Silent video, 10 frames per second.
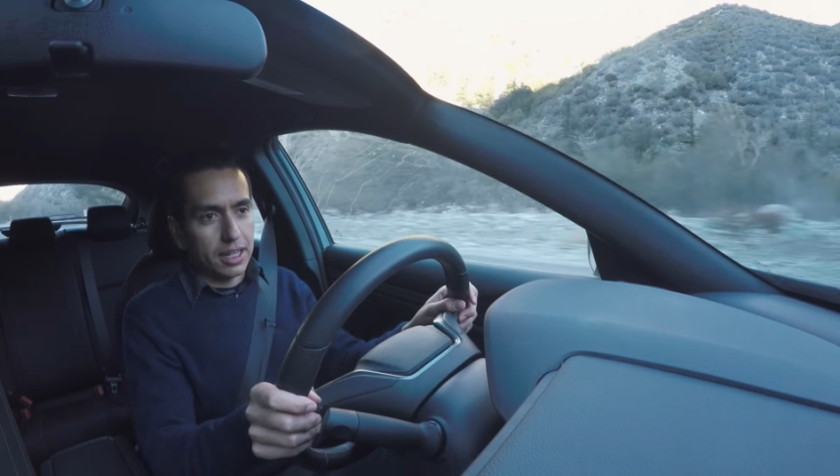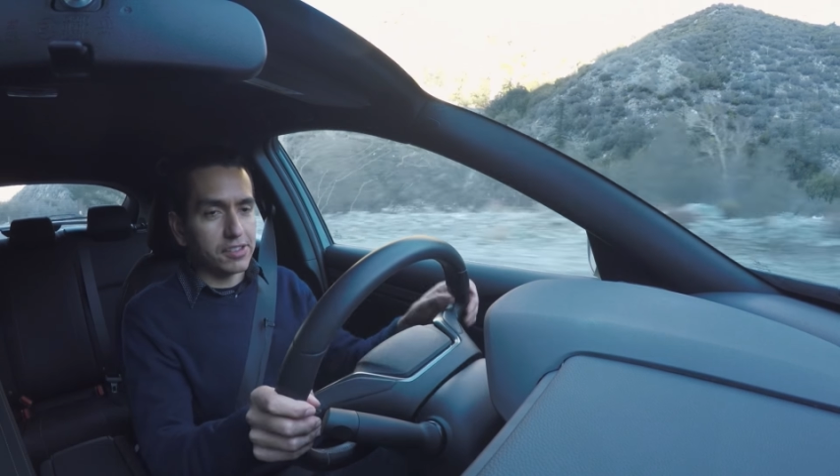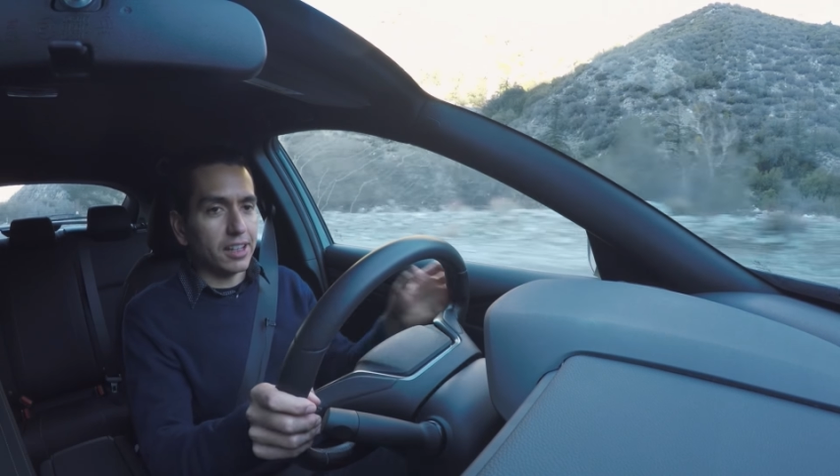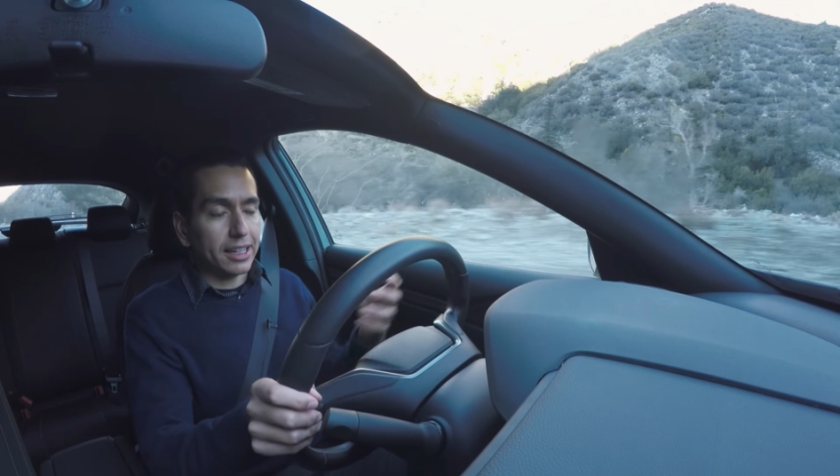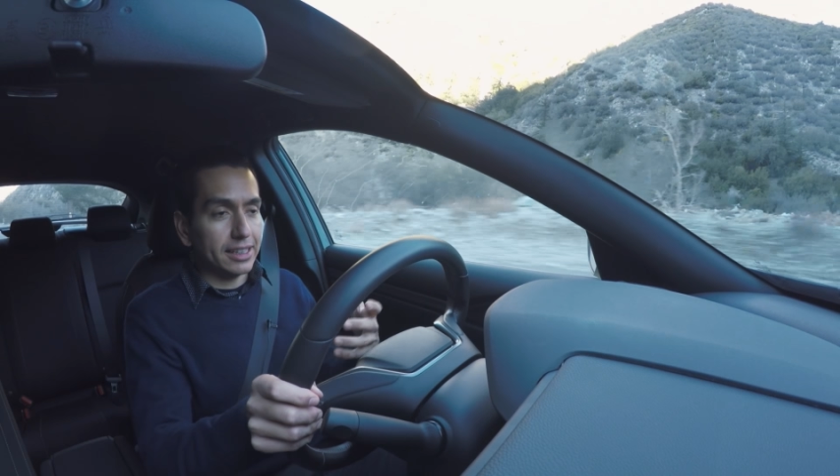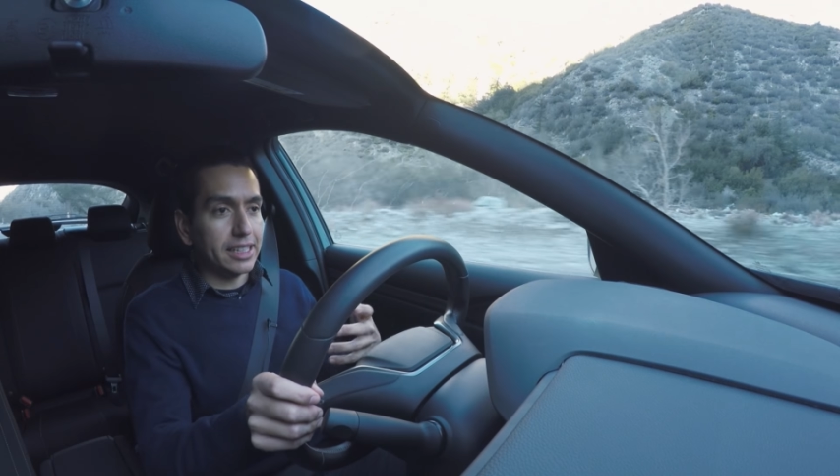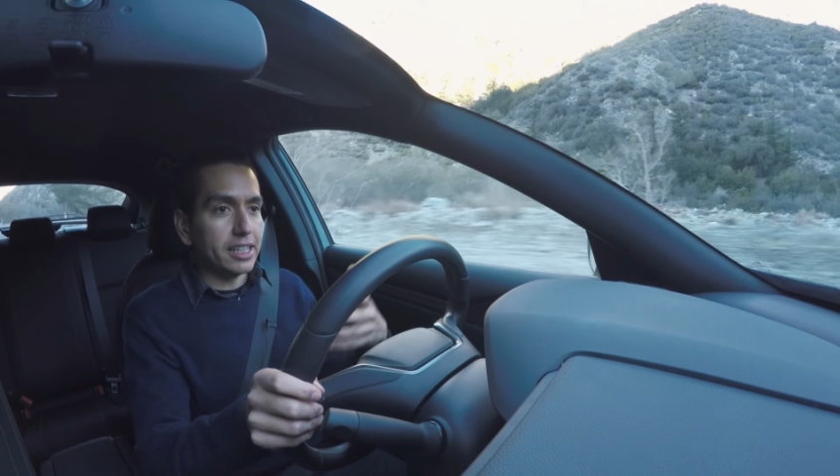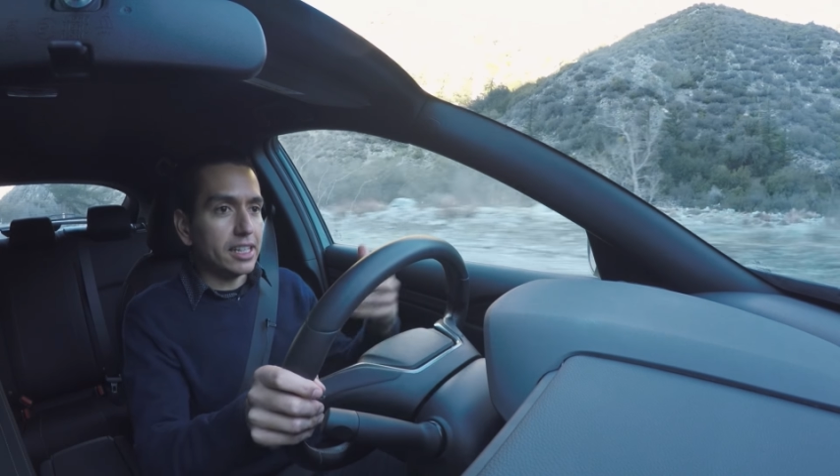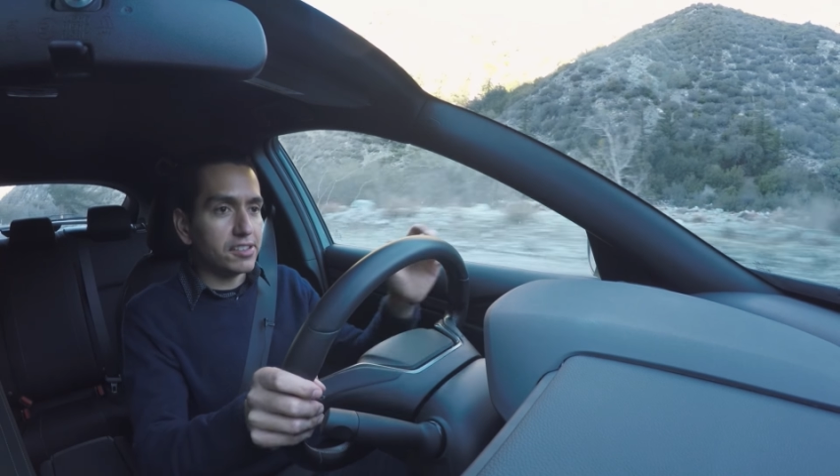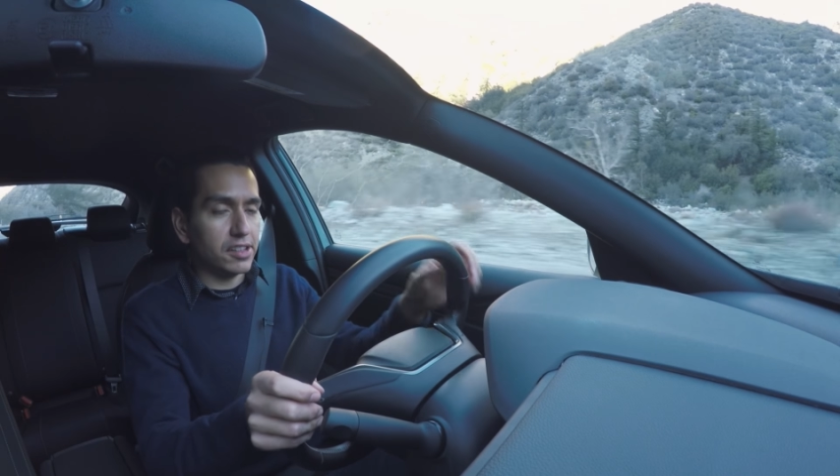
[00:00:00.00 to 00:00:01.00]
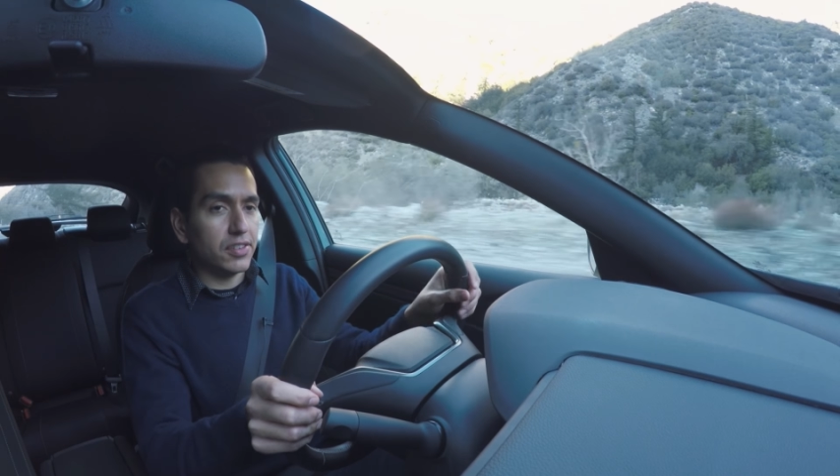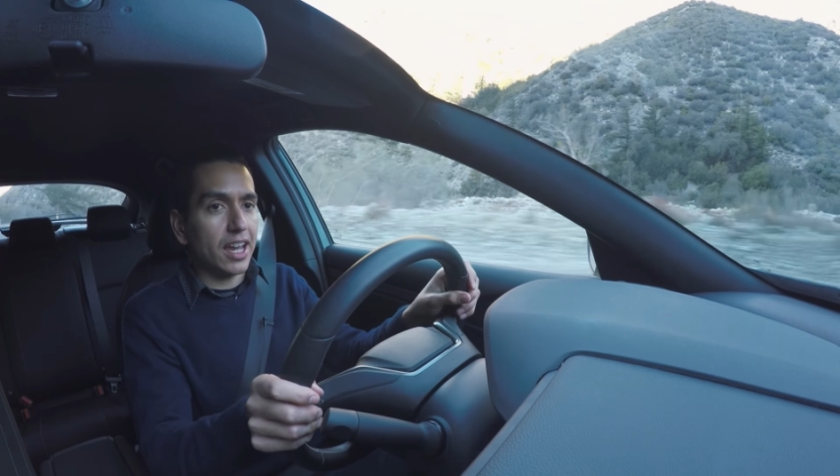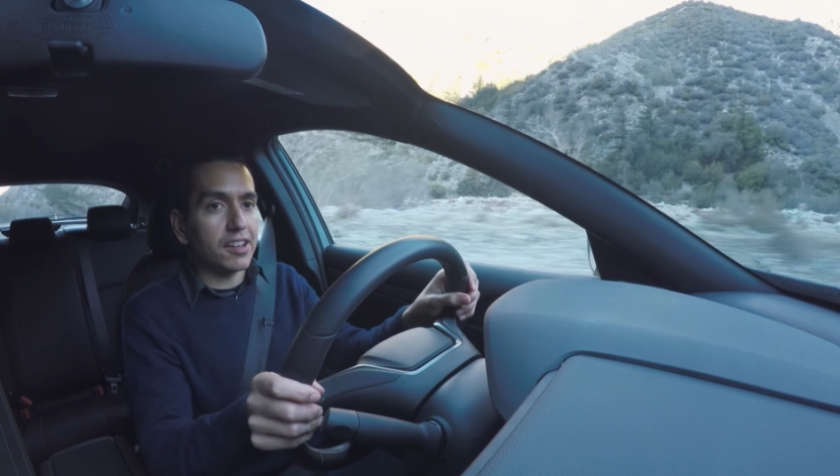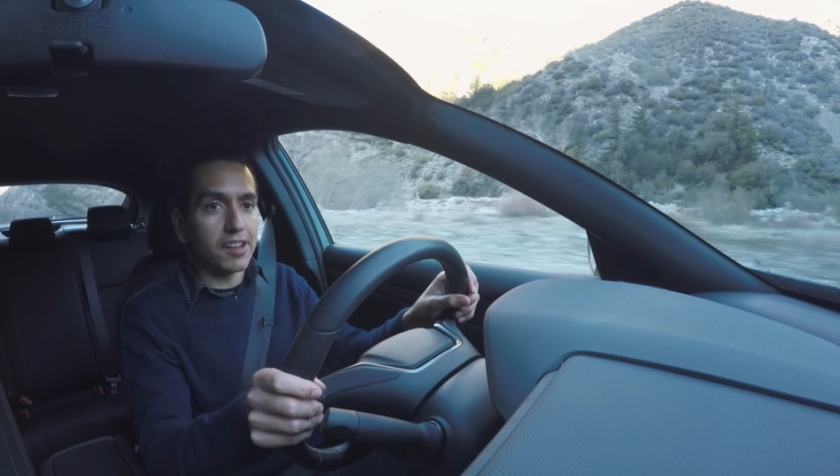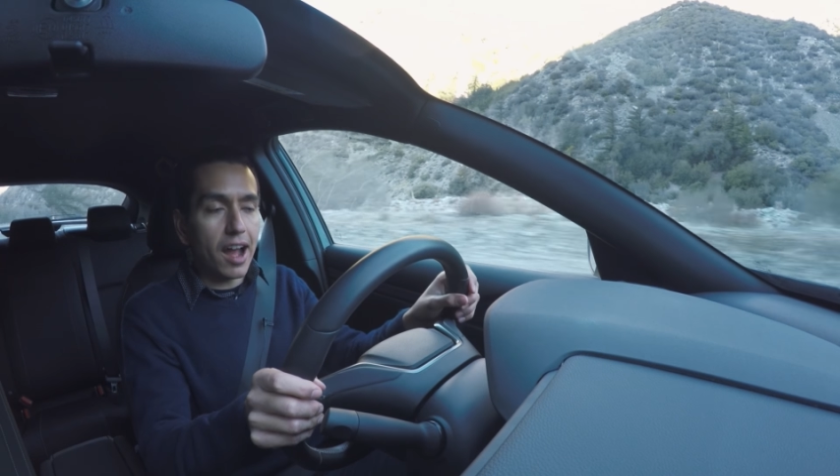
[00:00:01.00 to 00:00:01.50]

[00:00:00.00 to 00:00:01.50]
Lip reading: It's likely the Civic Si